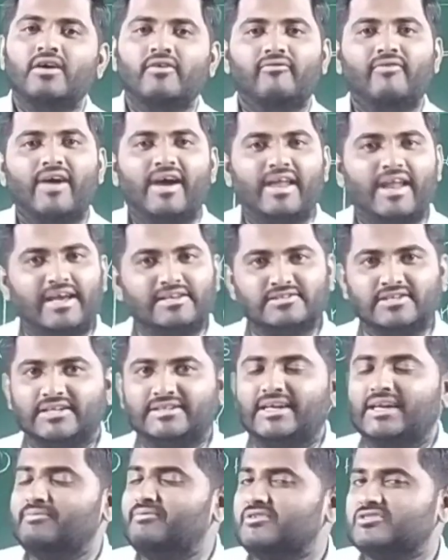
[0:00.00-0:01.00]
where I
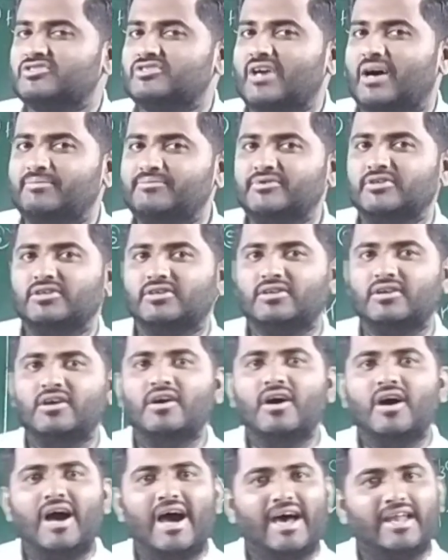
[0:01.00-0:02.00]
started a first chapter,
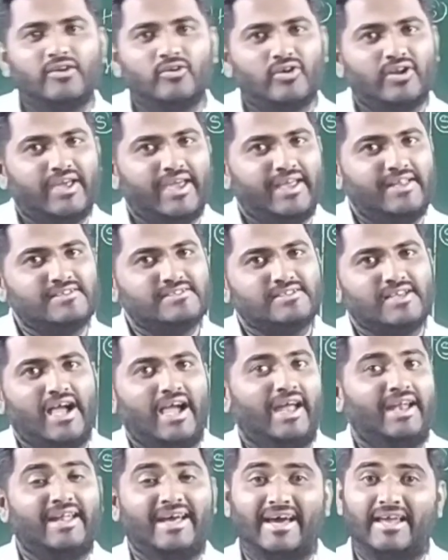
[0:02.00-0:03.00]
Haloalkanes
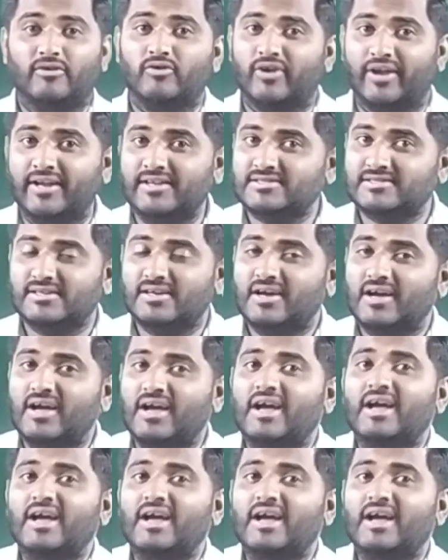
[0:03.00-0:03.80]
and Haloalkanes.